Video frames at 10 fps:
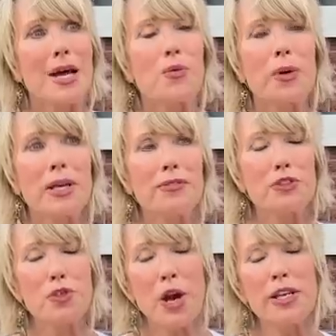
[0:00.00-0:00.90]
we have
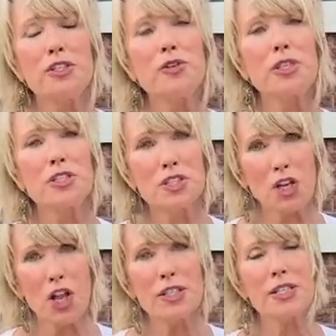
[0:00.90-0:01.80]
tried to
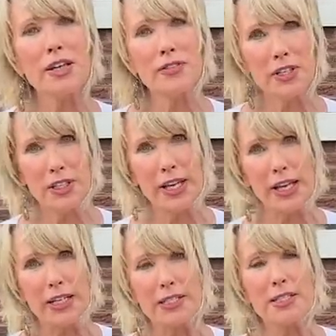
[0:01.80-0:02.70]
consolidate the
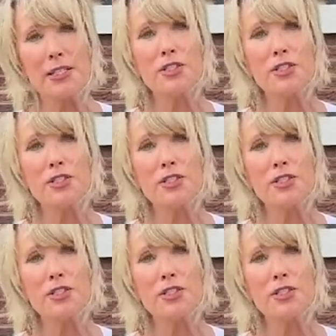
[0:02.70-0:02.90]
links.